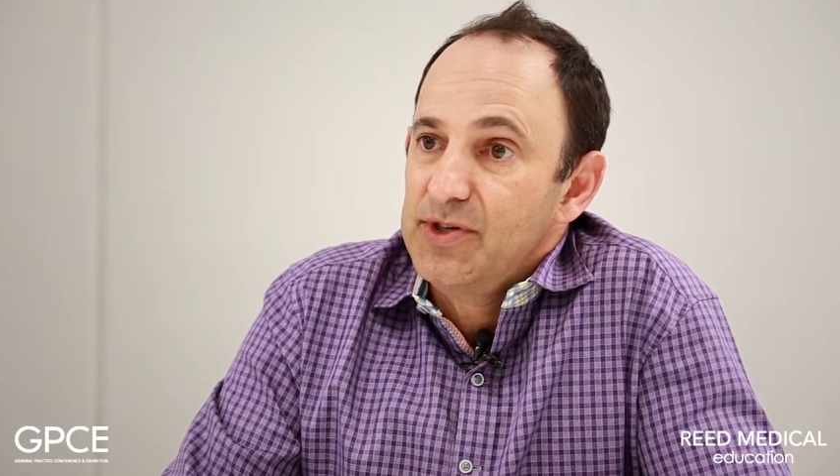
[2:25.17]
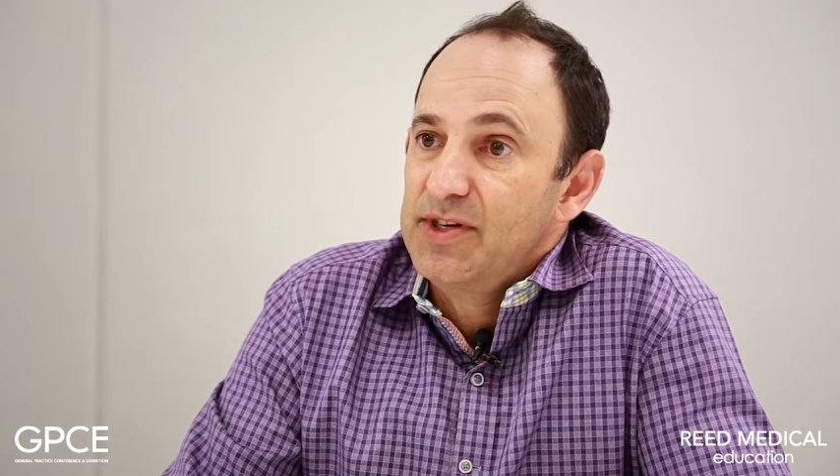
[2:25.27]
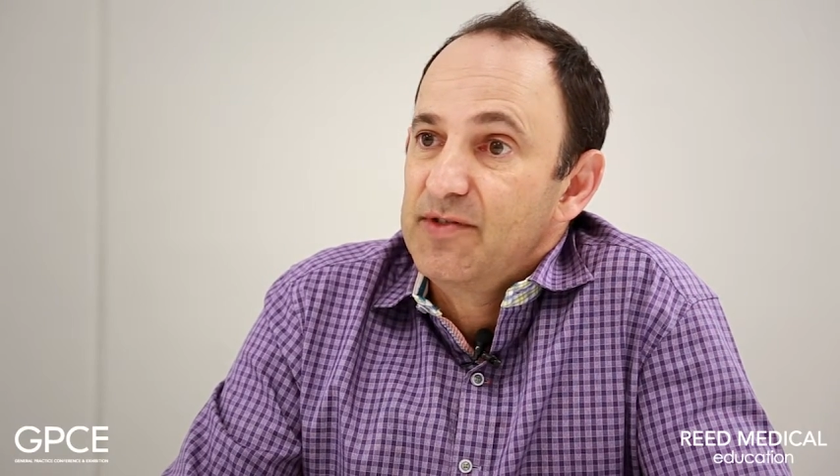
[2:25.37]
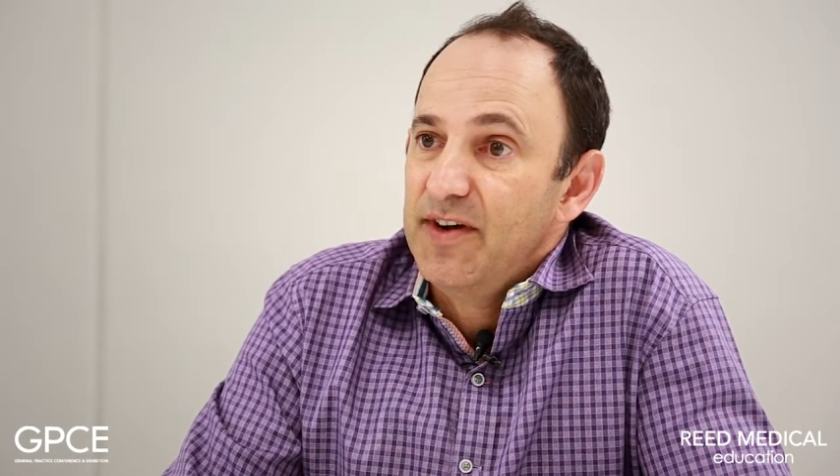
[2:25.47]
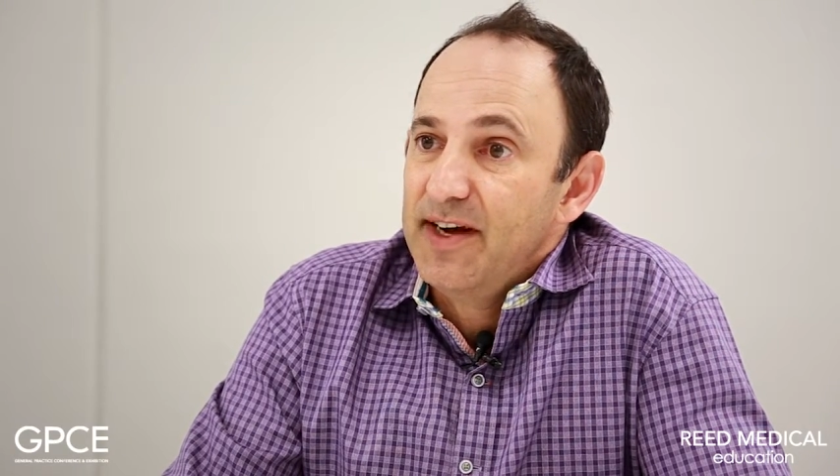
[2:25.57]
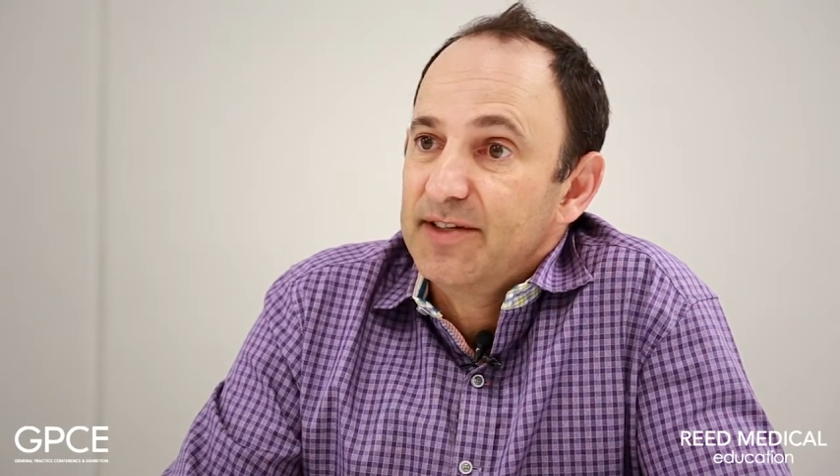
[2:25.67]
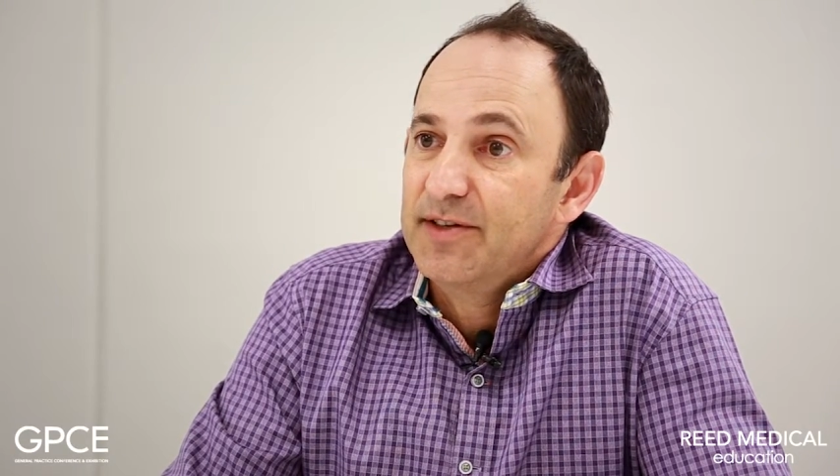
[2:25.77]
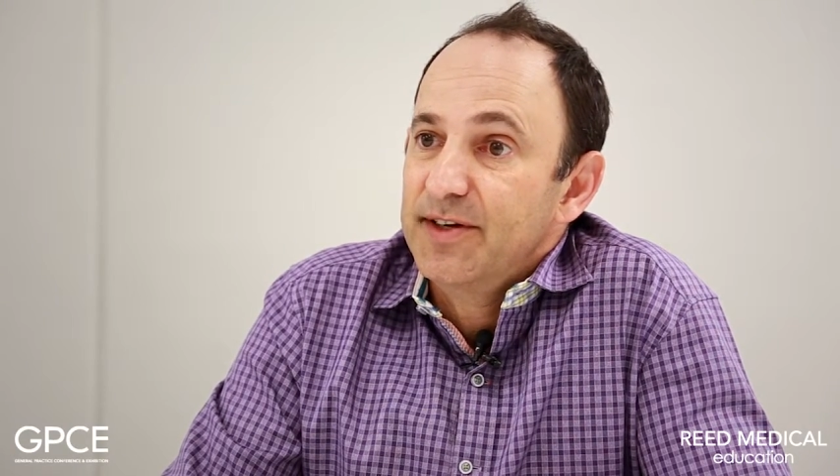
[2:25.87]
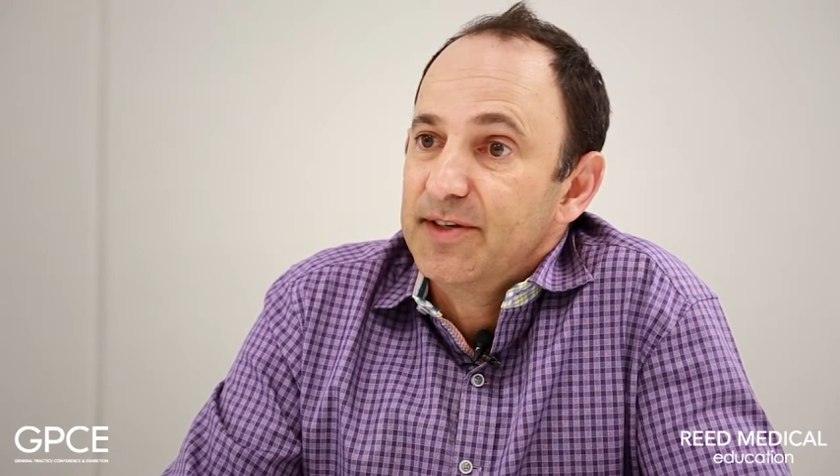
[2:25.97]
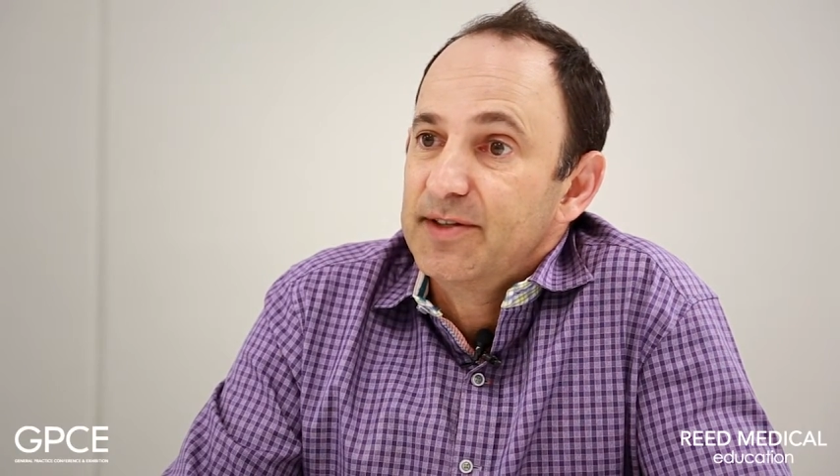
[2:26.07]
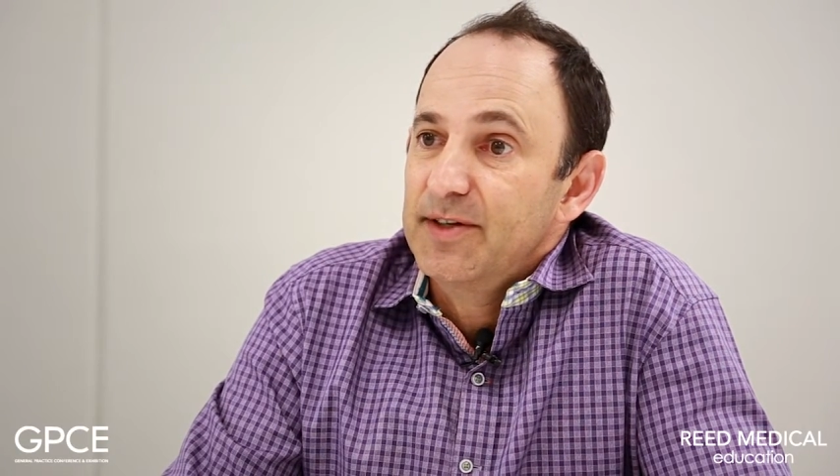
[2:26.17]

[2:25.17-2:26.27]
It's vital that